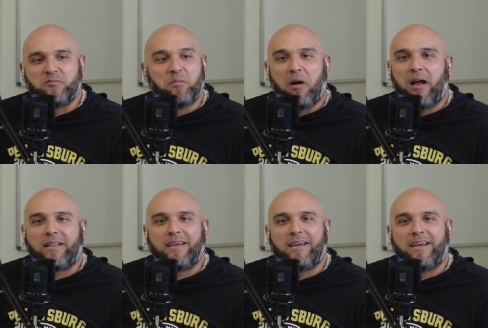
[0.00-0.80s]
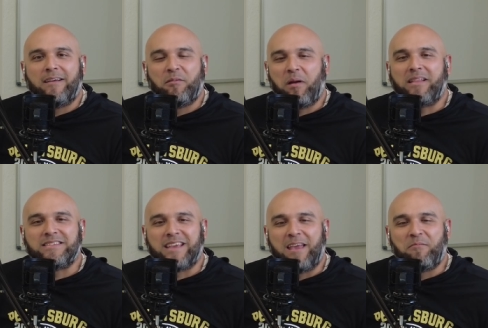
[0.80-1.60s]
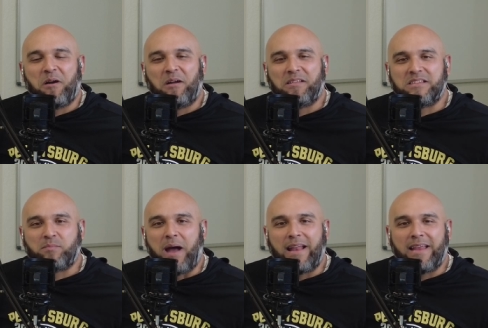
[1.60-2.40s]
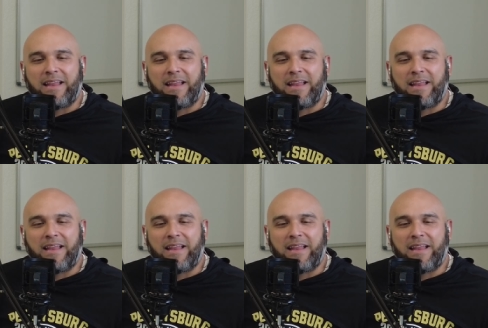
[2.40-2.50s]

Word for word: We bought uh, we bought this game called Spot It.